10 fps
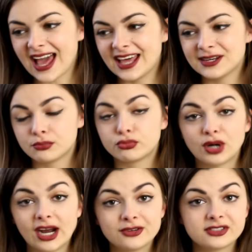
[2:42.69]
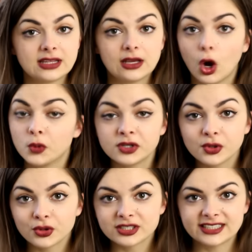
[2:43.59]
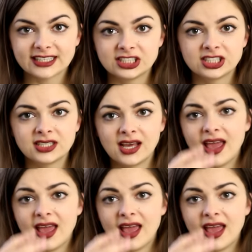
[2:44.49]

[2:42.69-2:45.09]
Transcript: and browse the home decor section.